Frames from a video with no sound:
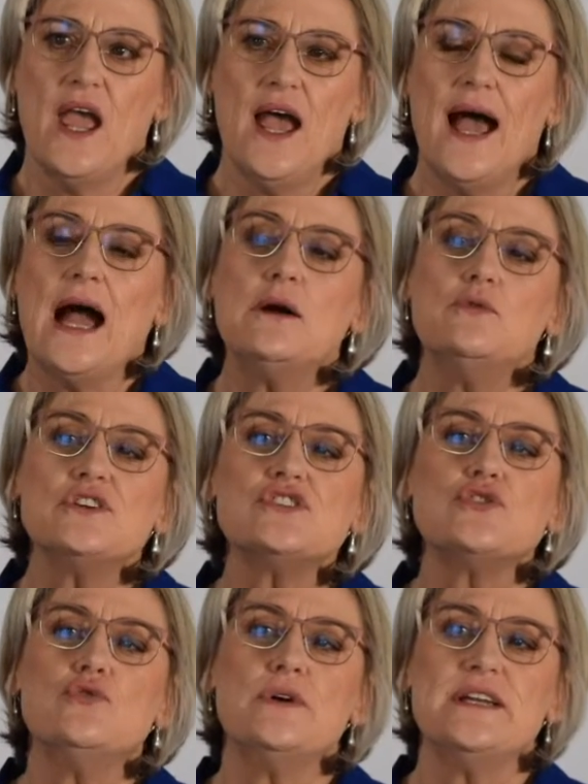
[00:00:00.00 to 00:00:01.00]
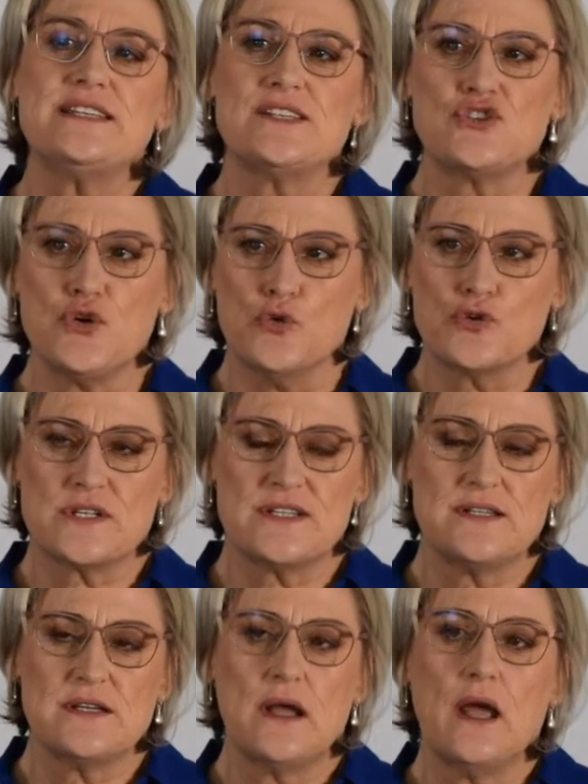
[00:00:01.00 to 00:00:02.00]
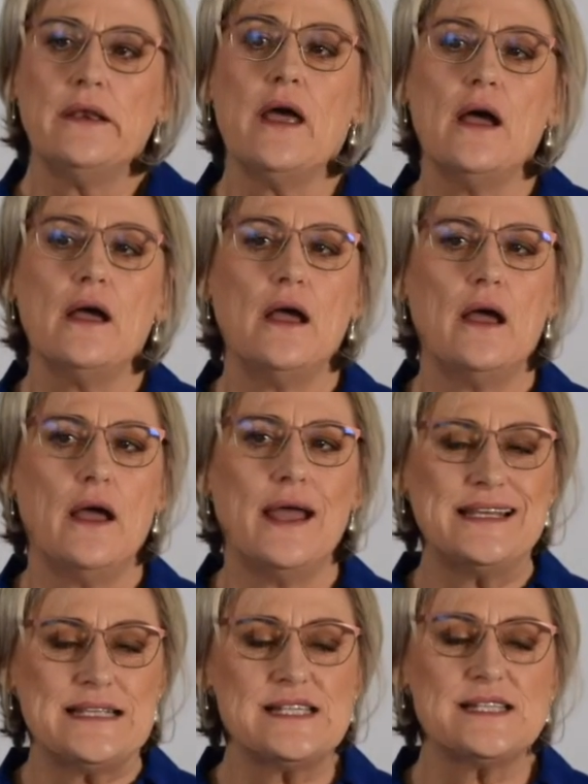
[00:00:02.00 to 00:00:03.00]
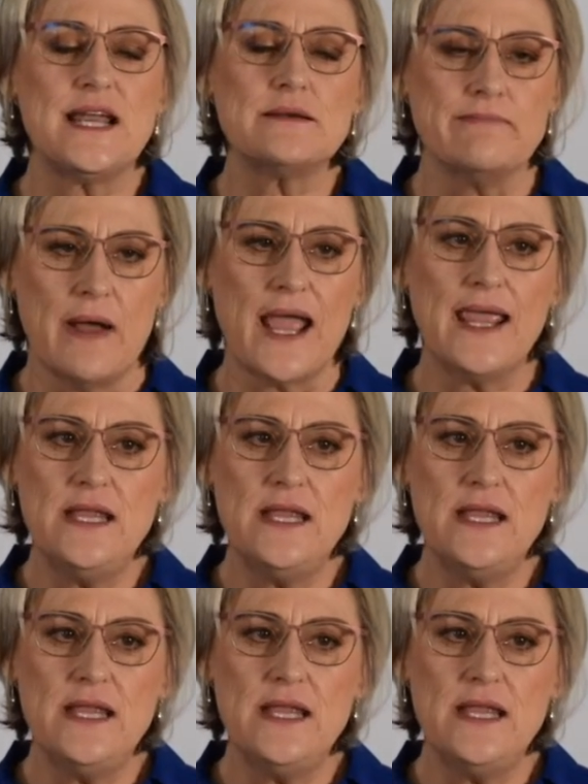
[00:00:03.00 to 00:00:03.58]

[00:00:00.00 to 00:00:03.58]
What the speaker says: I was always taught, now understand, my